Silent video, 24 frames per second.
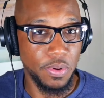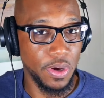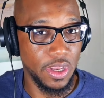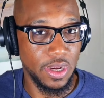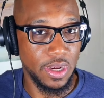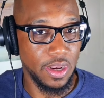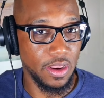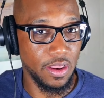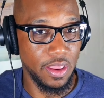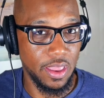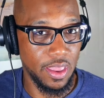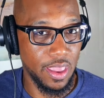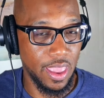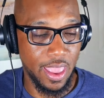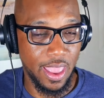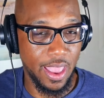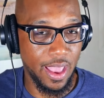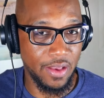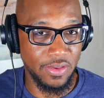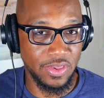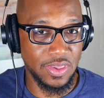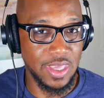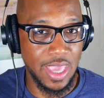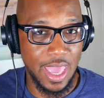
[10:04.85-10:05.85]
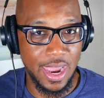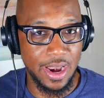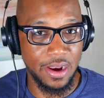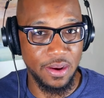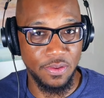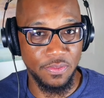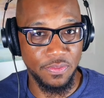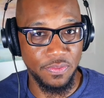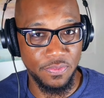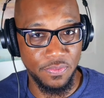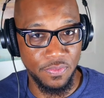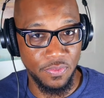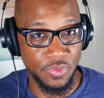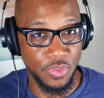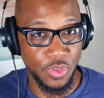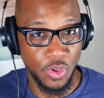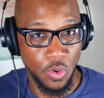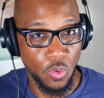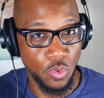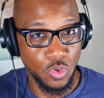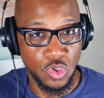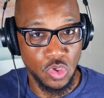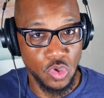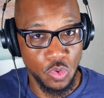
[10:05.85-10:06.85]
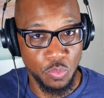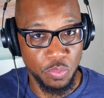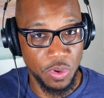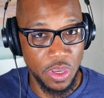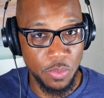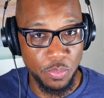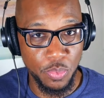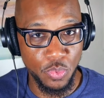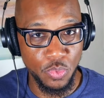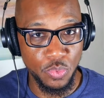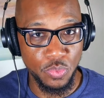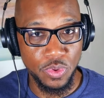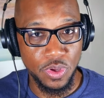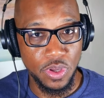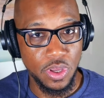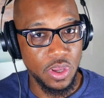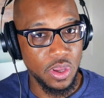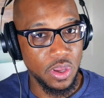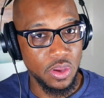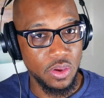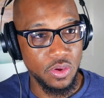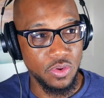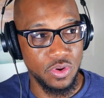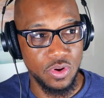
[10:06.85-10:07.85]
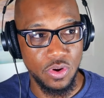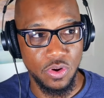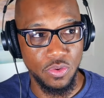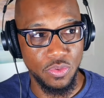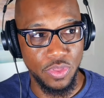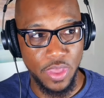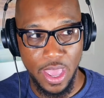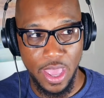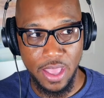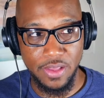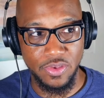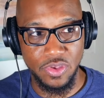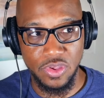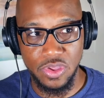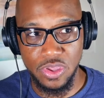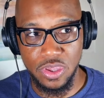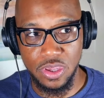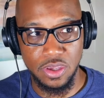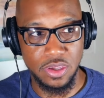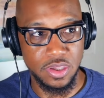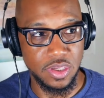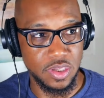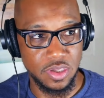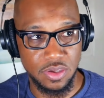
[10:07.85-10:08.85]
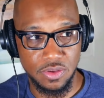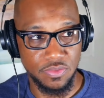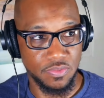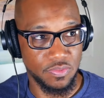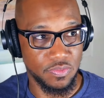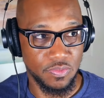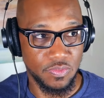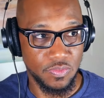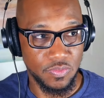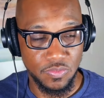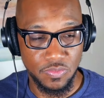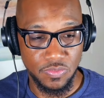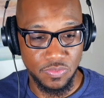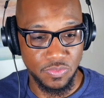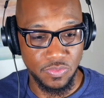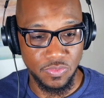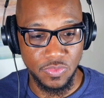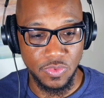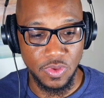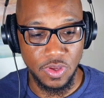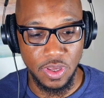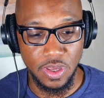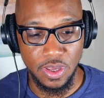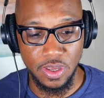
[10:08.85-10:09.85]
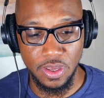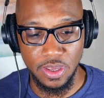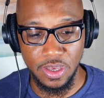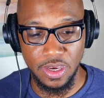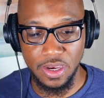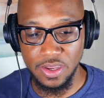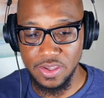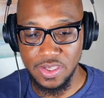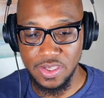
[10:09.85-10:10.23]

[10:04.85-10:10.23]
But outside of those two people, you know, that is just an